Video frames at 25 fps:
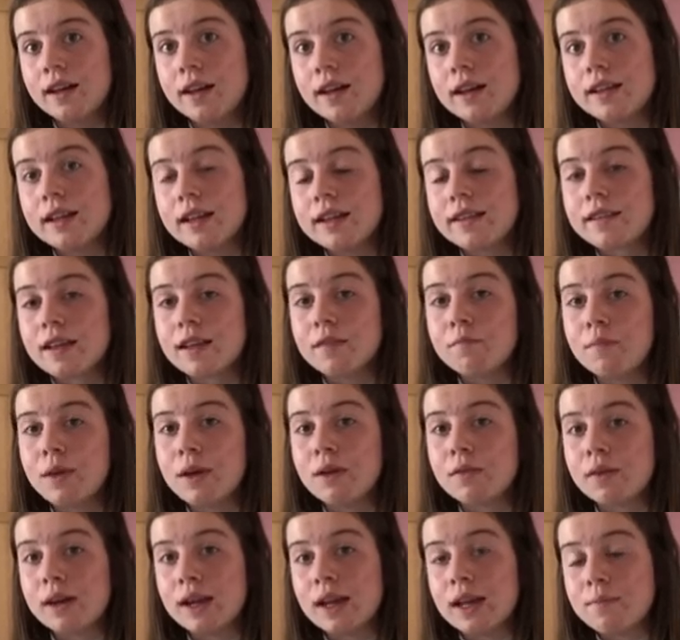This can be
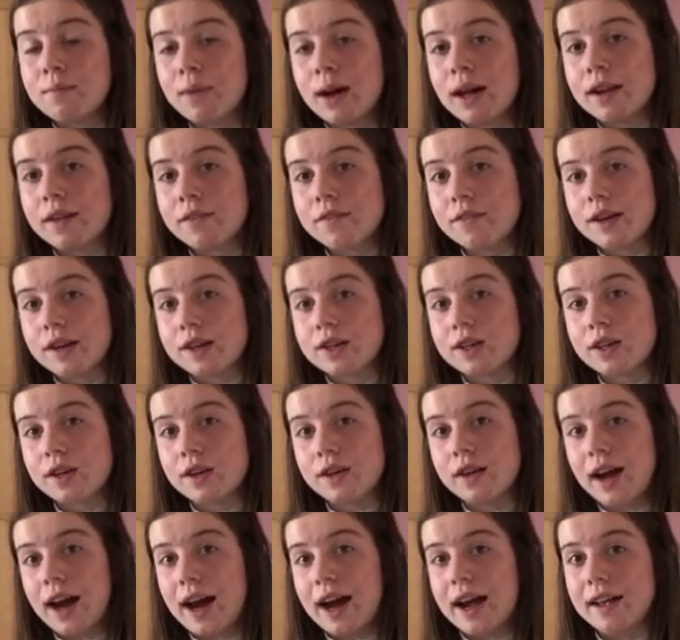really
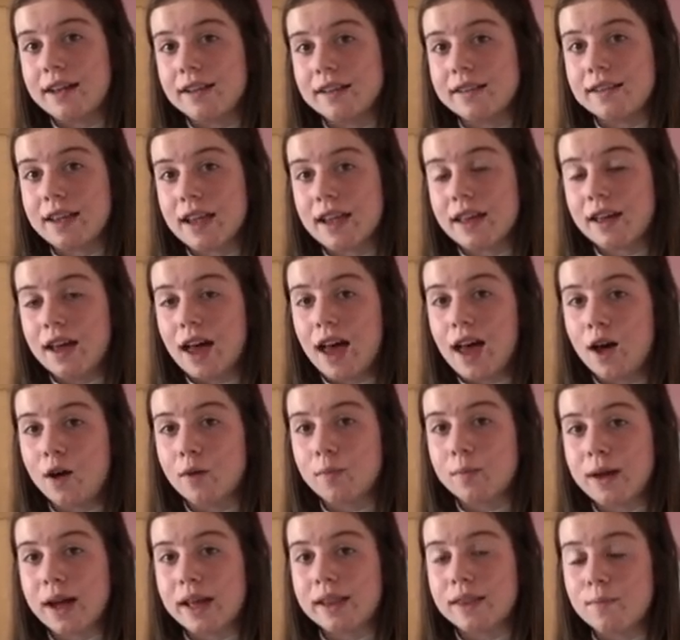beneficial as it'll
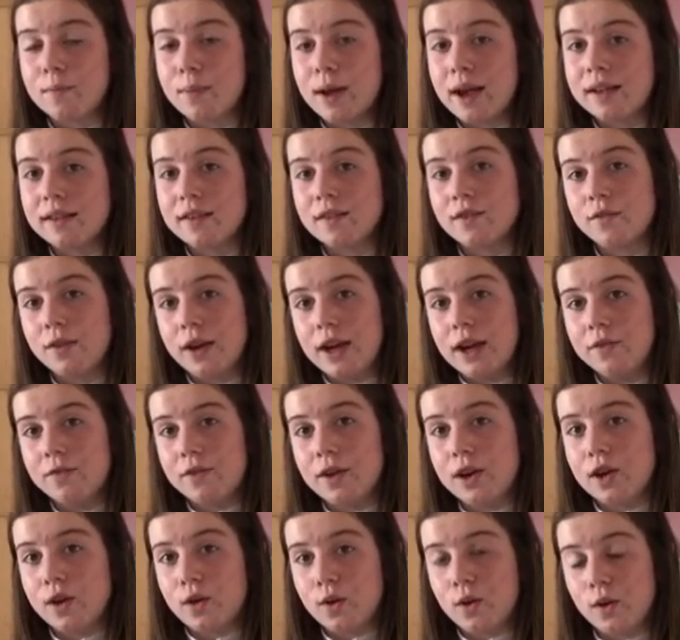help get the best feed for
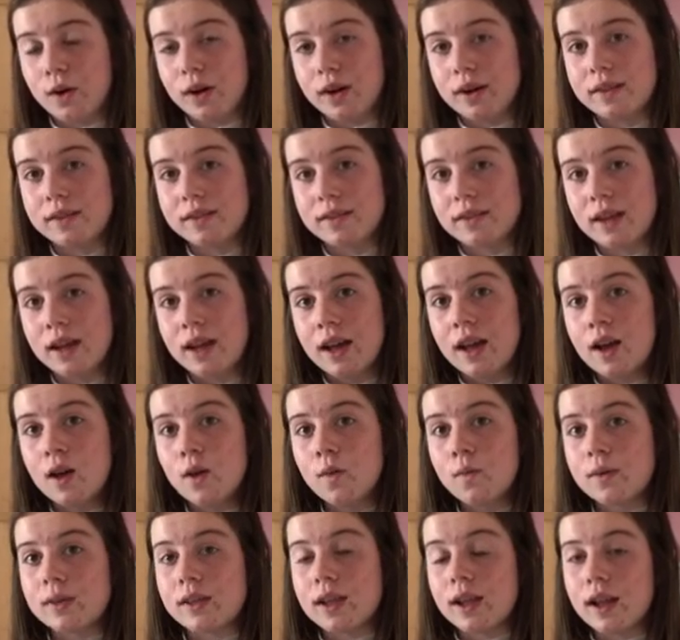your horse
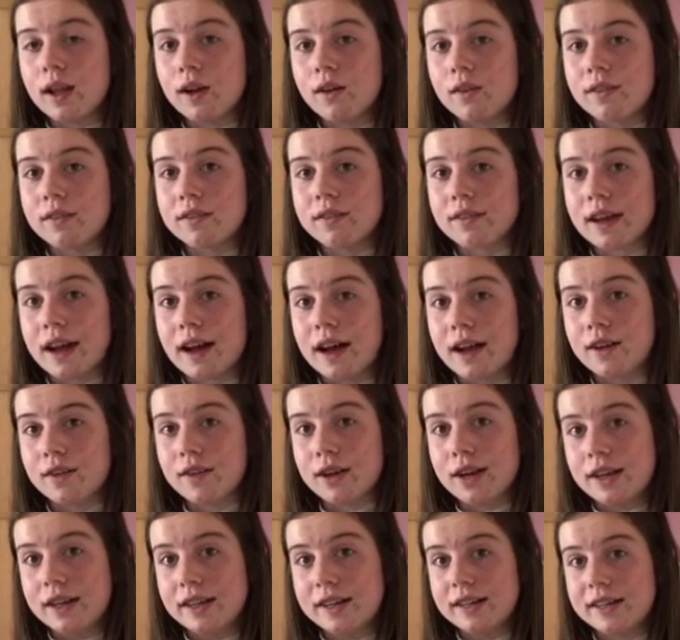with the lowest
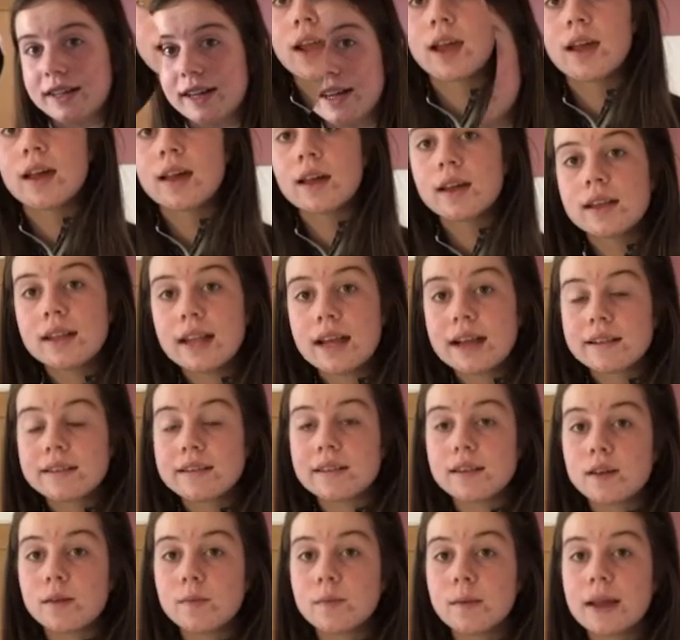calorie intake. Next
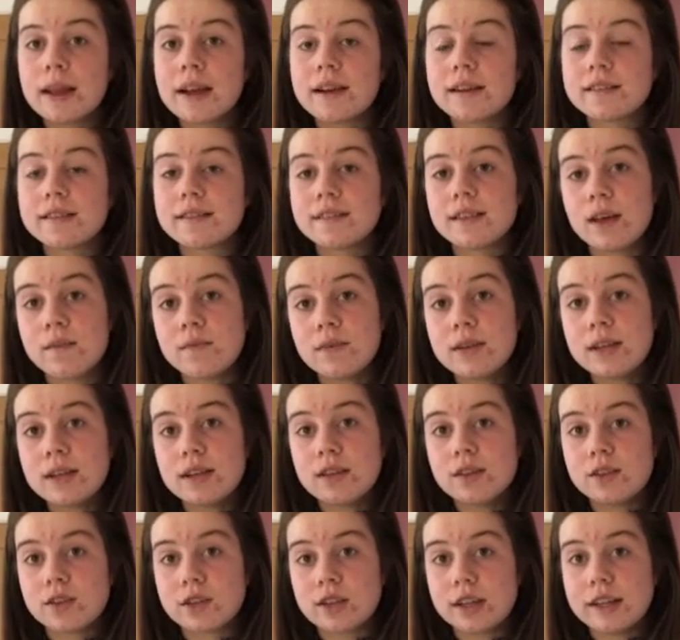up, here's 7
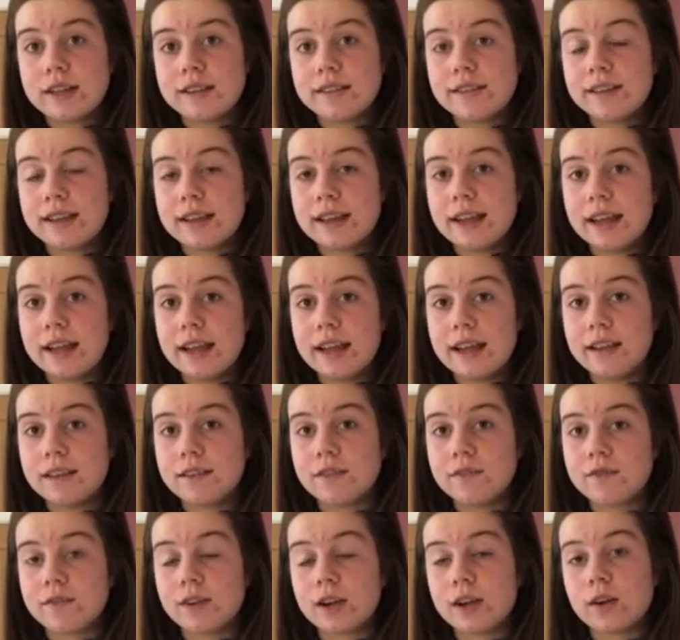nutrients you need
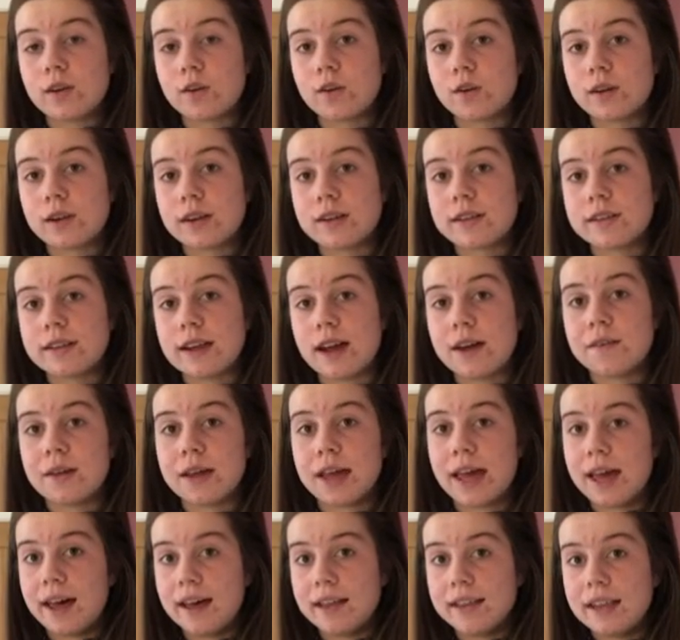for your horse to have a
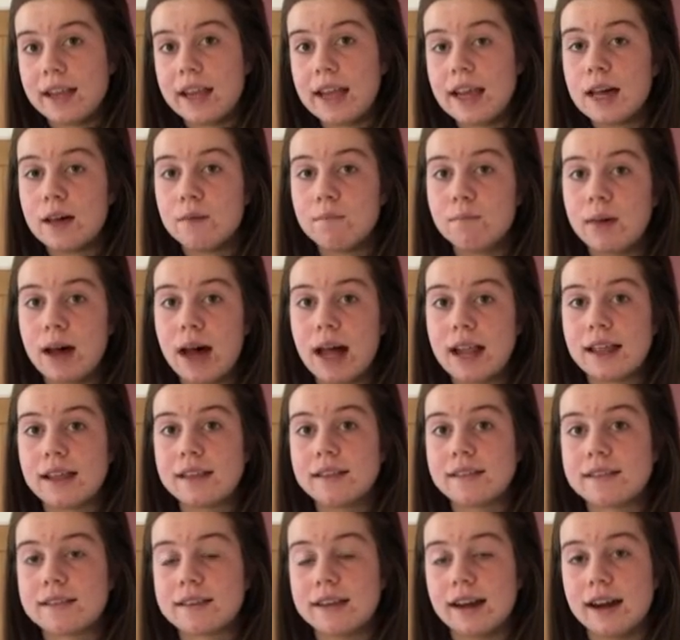healthy and
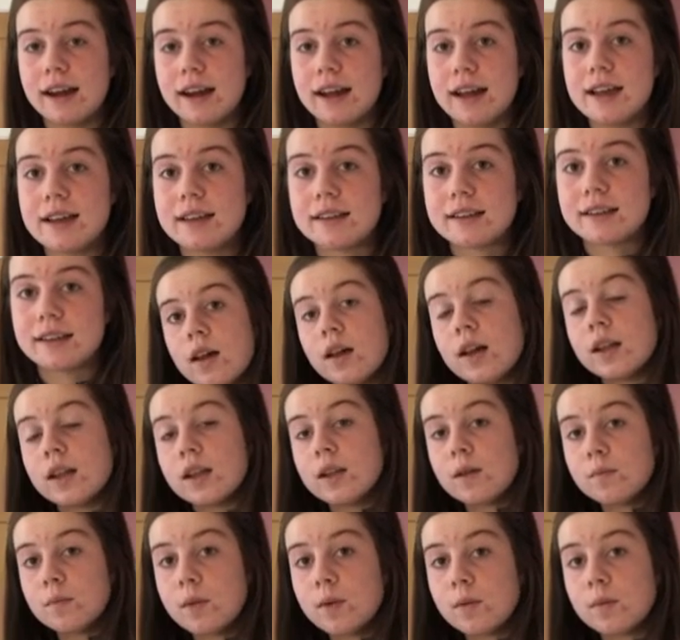balanced diet.
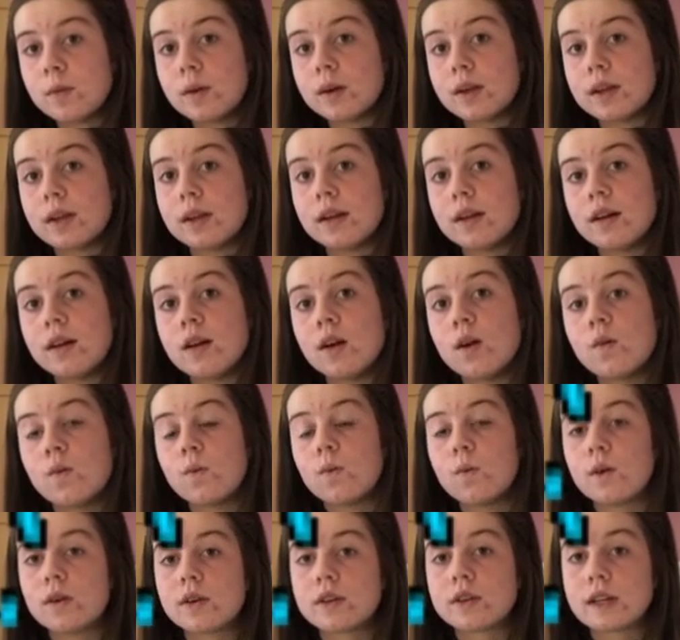Number 1,
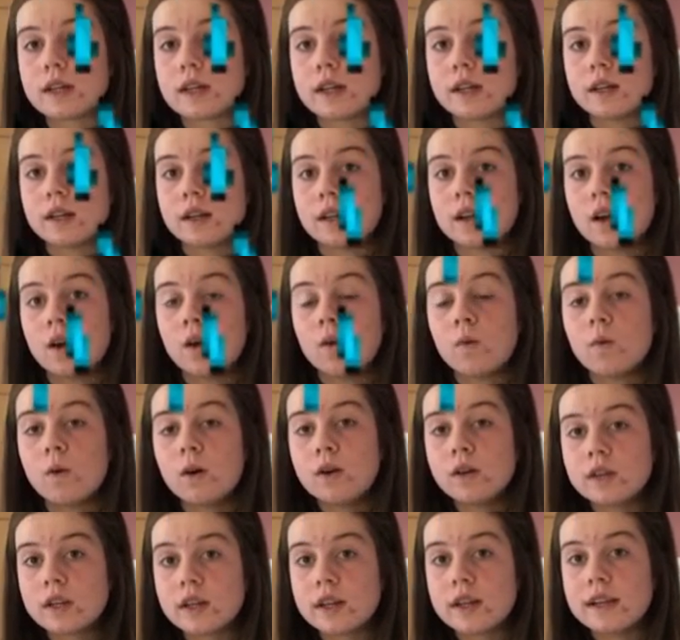water.
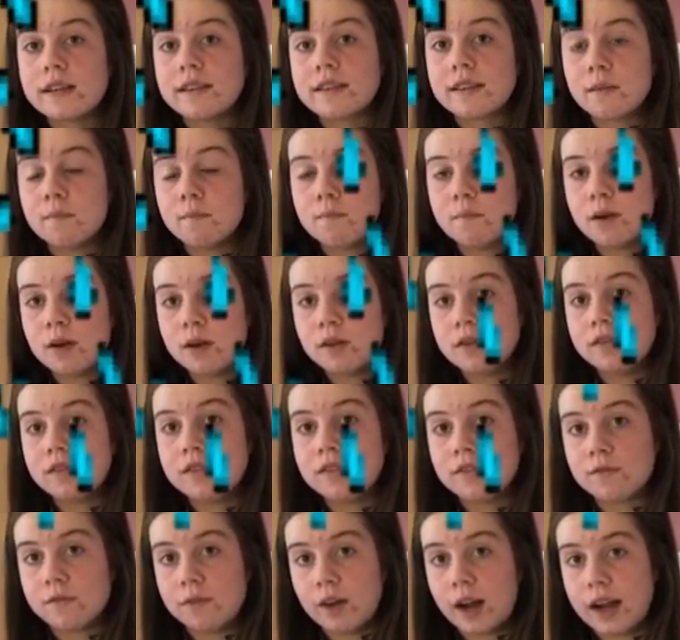Water is the most
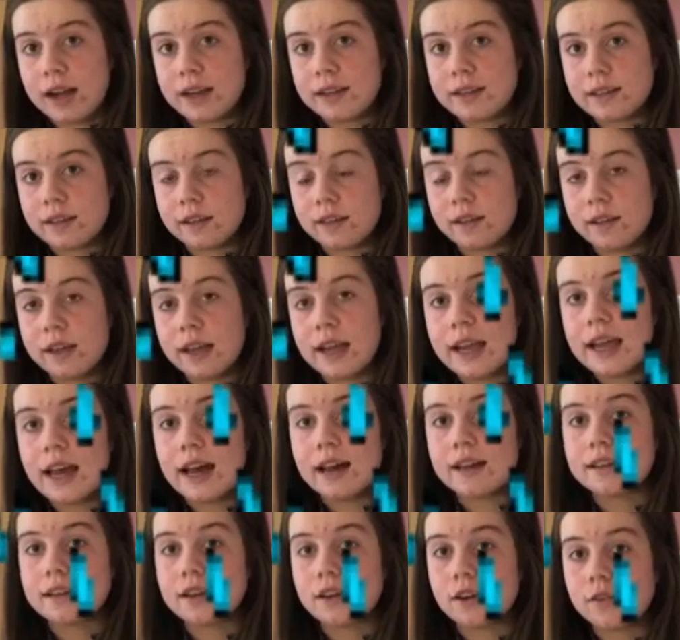vital
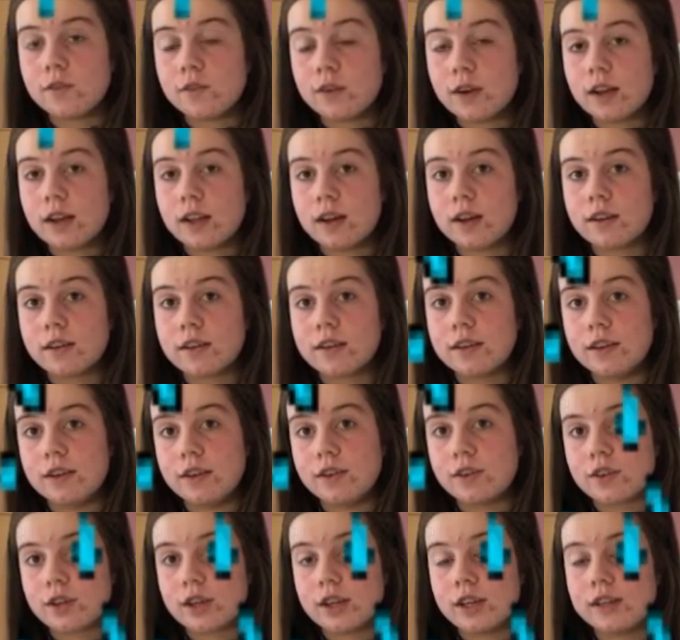yet overlooked
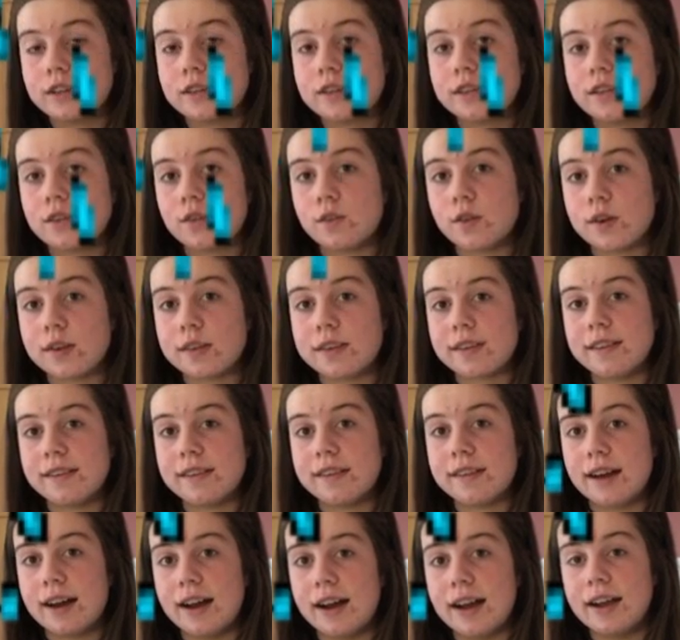nutrient in your horse's
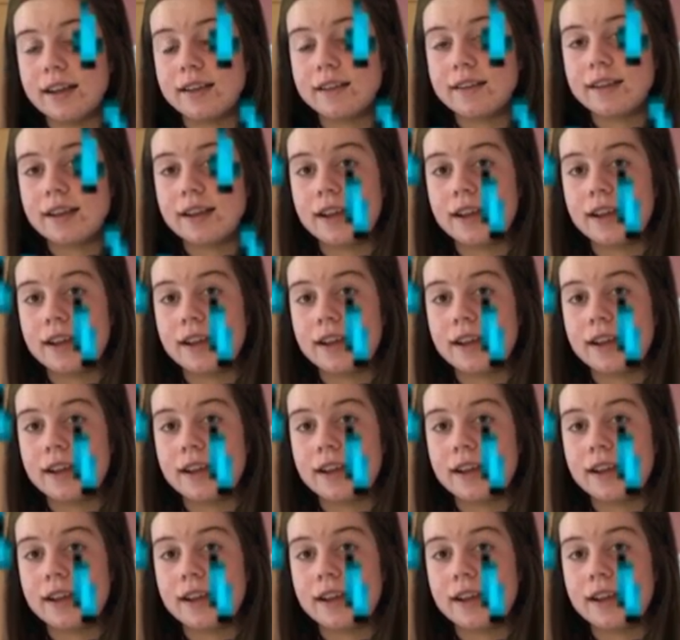diet.